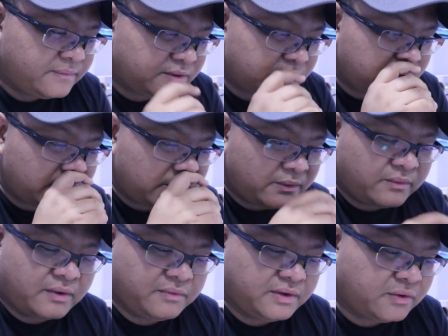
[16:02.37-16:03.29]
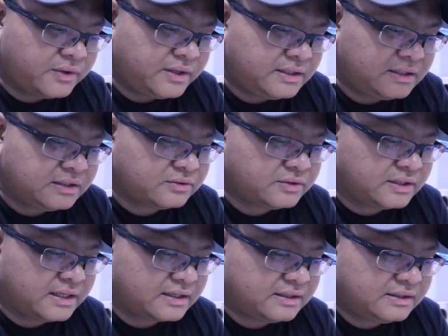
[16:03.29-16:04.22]
So when we go into
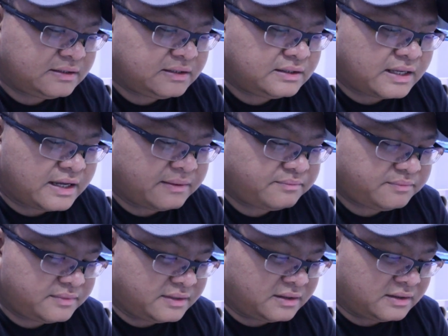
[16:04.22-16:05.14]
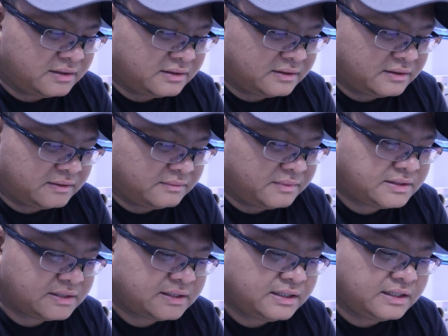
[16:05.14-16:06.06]
the alkalinity tab,
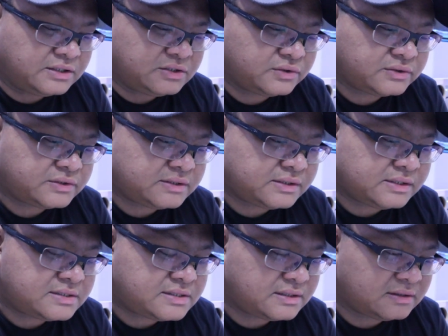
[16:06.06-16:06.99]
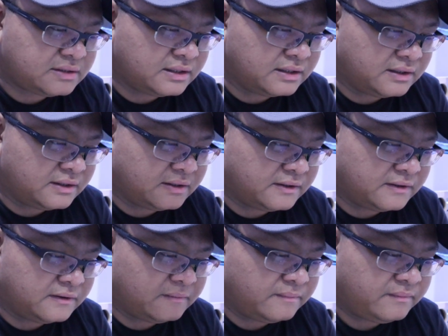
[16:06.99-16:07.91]
basically it shows us the